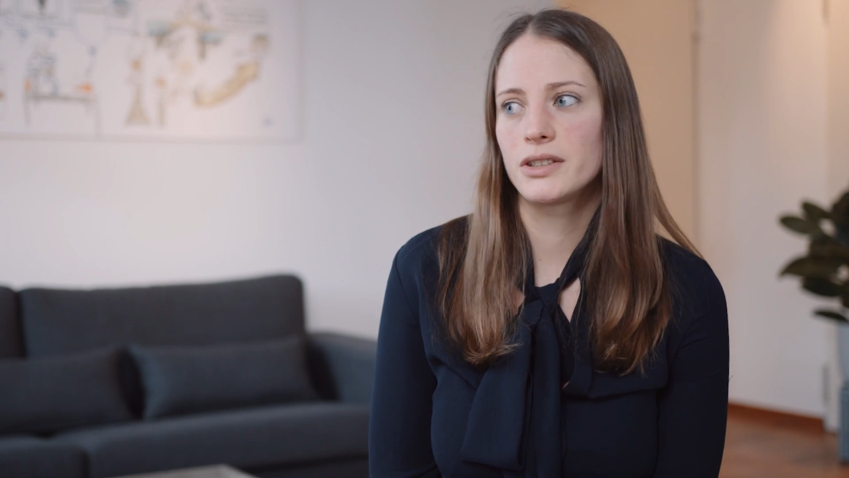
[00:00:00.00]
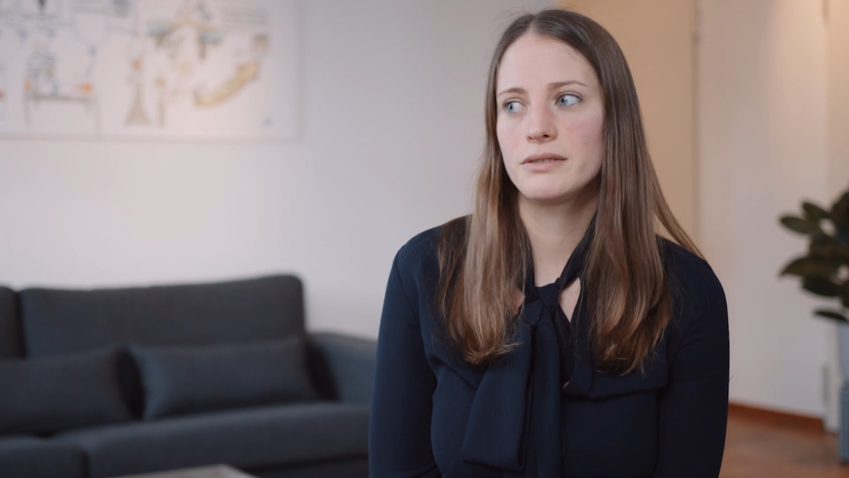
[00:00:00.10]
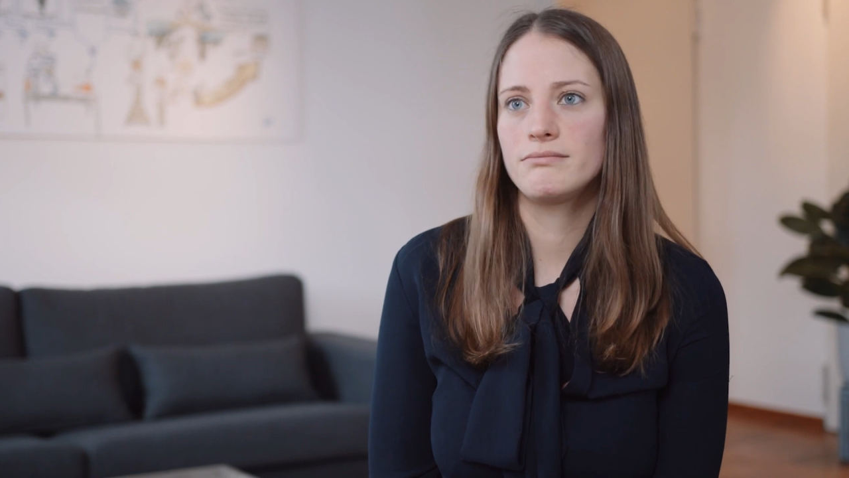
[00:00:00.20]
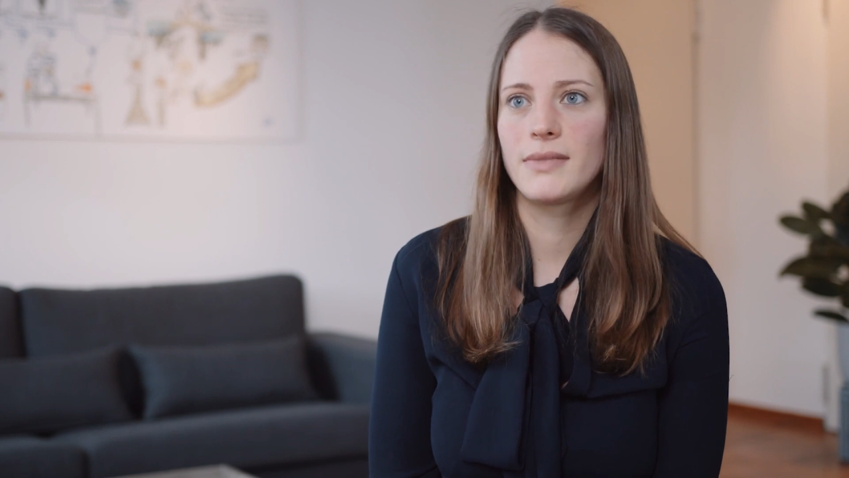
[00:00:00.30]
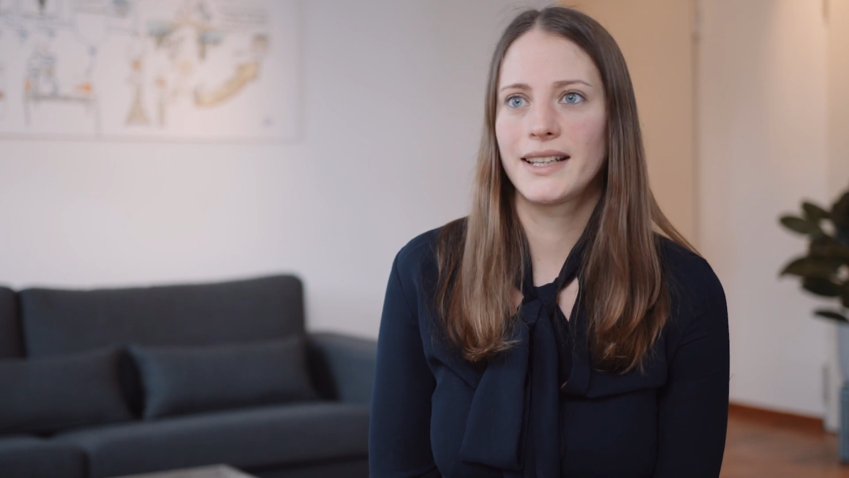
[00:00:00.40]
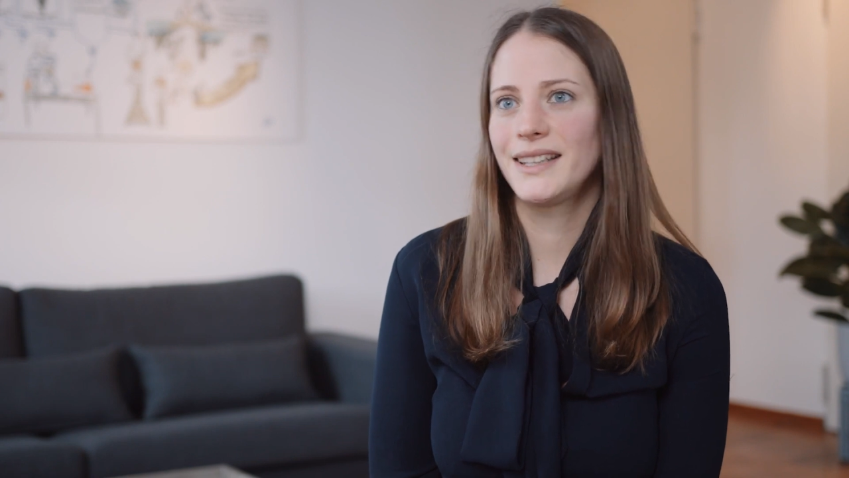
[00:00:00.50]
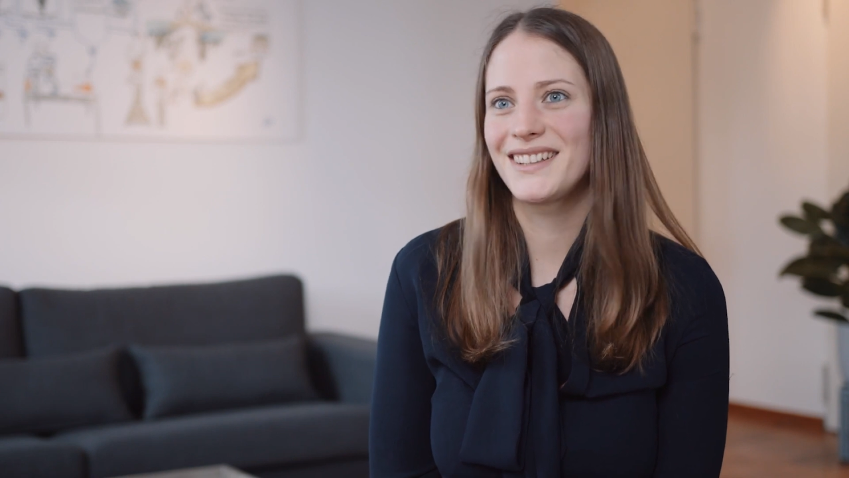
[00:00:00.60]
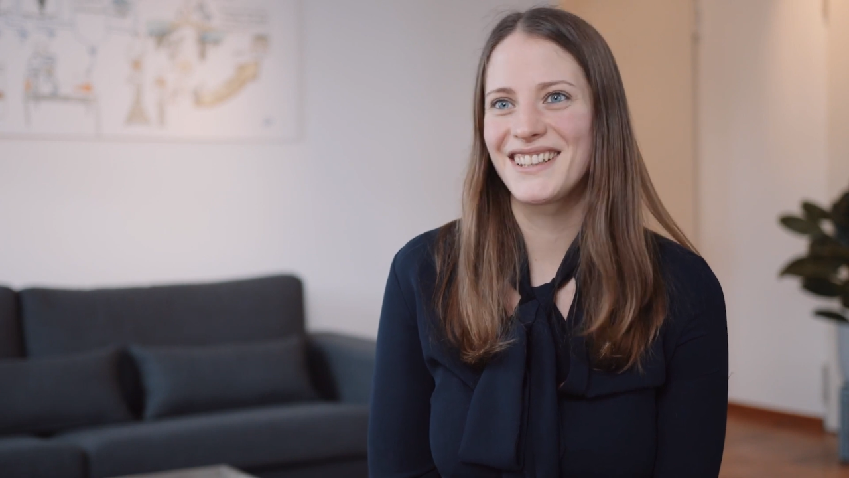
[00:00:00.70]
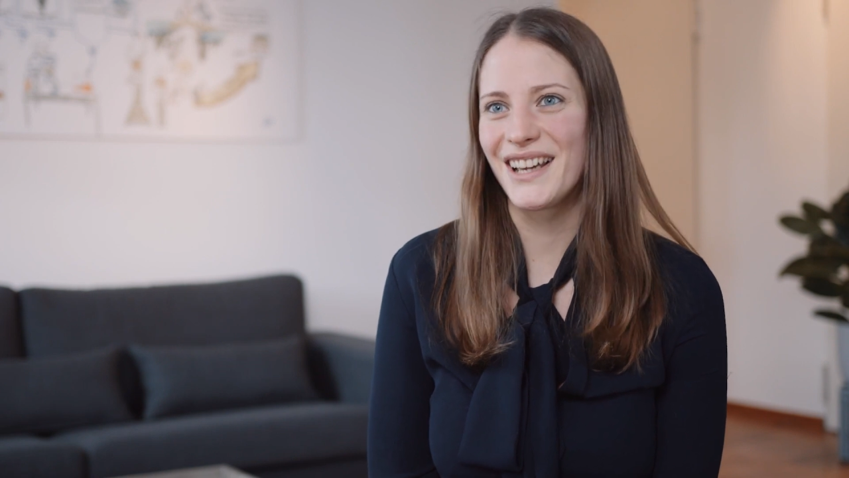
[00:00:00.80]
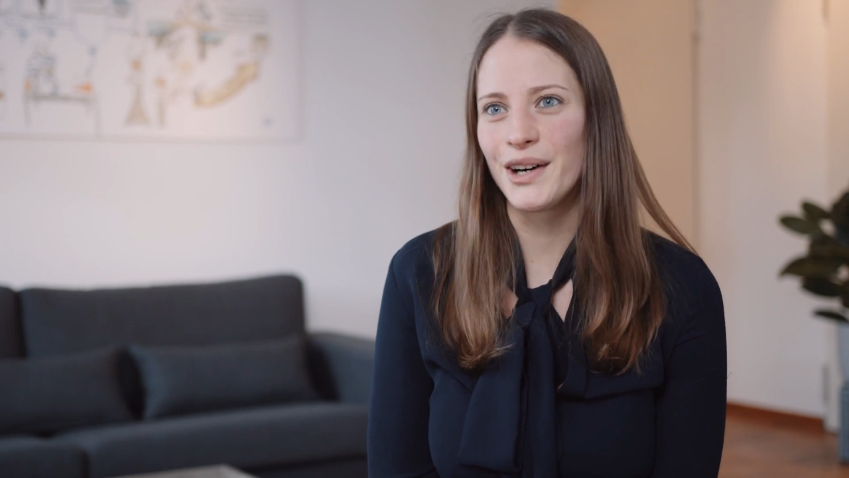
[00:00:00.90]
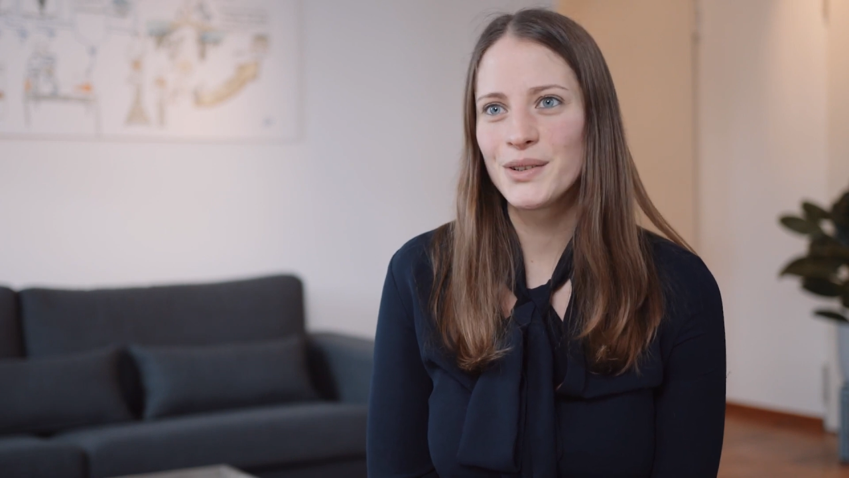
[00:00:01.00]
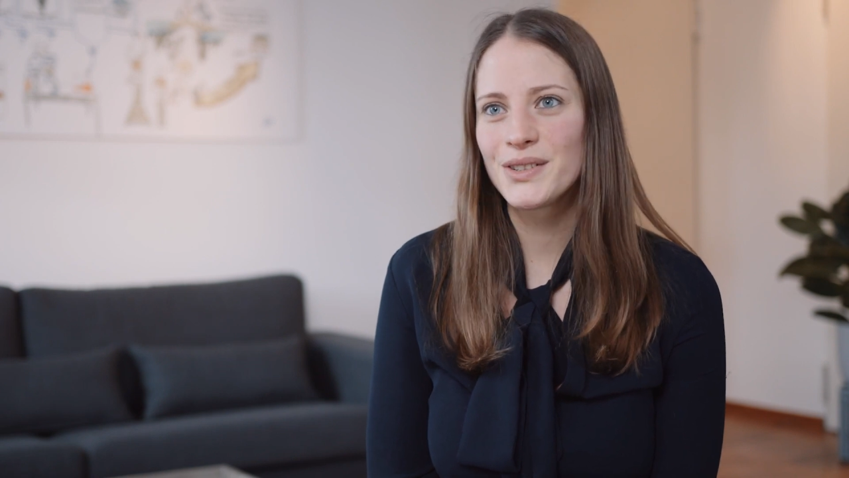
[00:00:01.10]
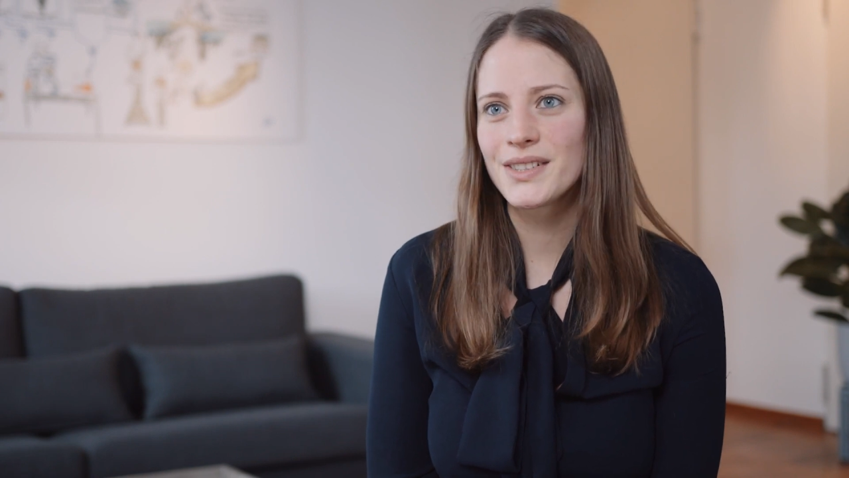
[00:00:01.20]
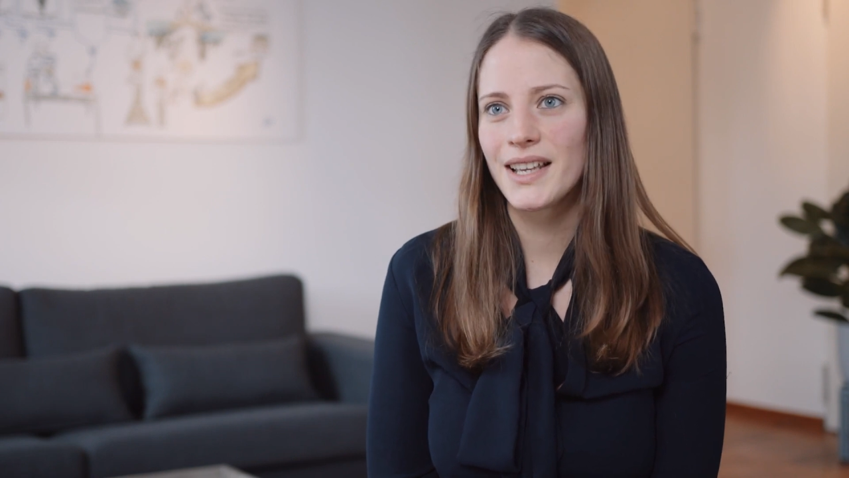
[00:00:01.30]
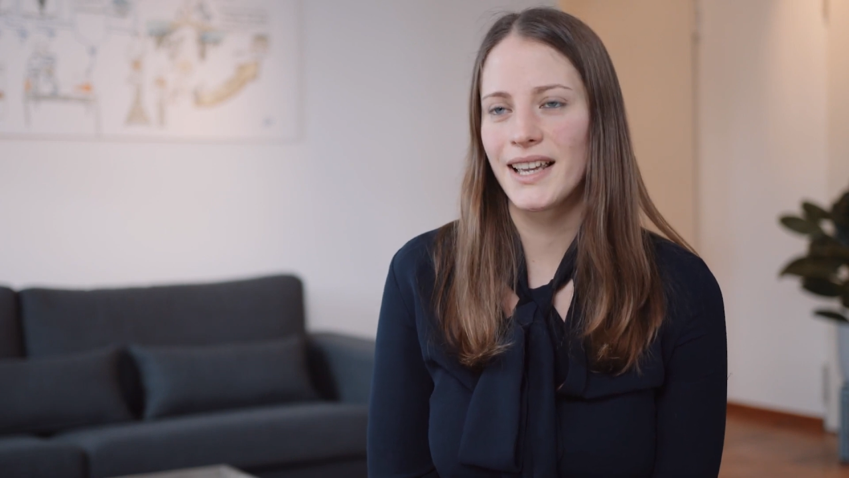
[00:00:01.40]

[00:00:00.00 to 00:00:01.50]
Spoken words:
on anything else,